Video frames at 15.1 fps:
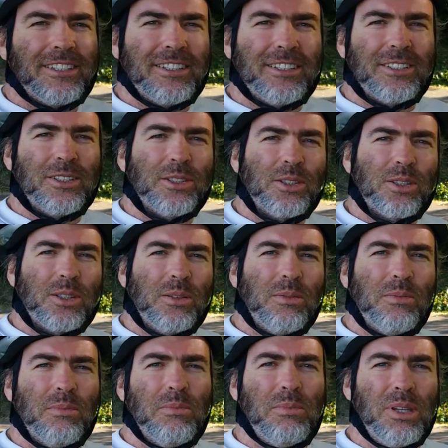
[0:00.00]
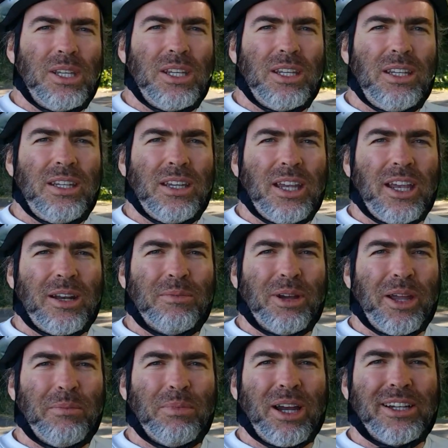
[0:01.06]
This is me and
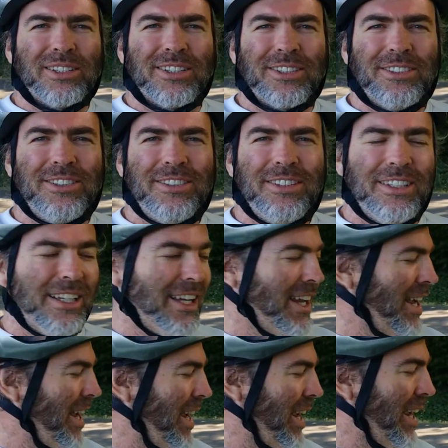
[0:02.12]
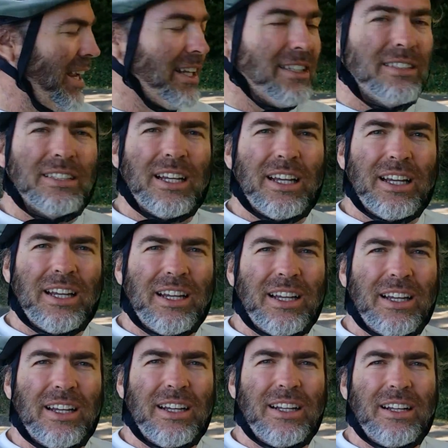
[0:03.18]
my bicycle, and
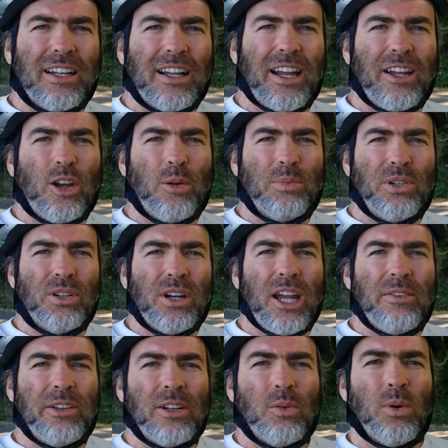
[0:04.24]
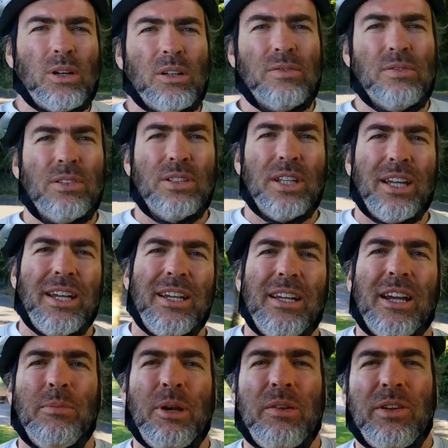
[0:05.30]
I hope you're having a wonderful day.
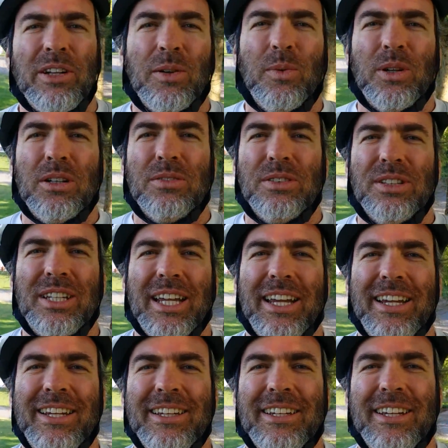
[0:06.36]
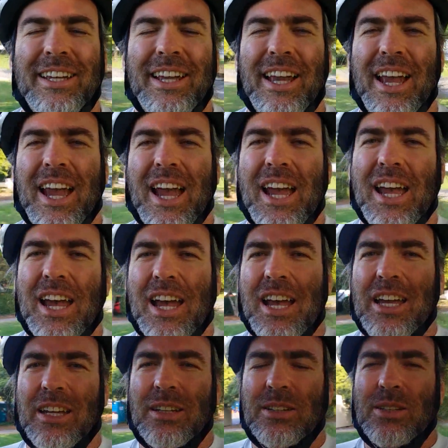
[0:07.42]
I'm having a wonderful day
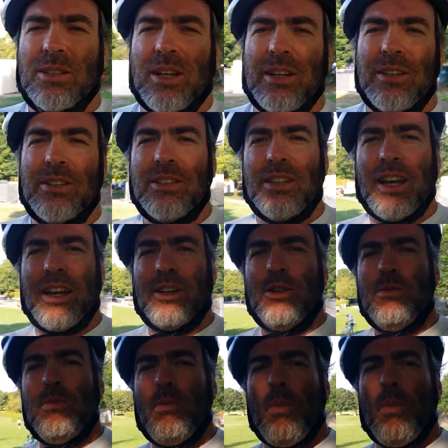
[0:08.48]
in sunny Seattle,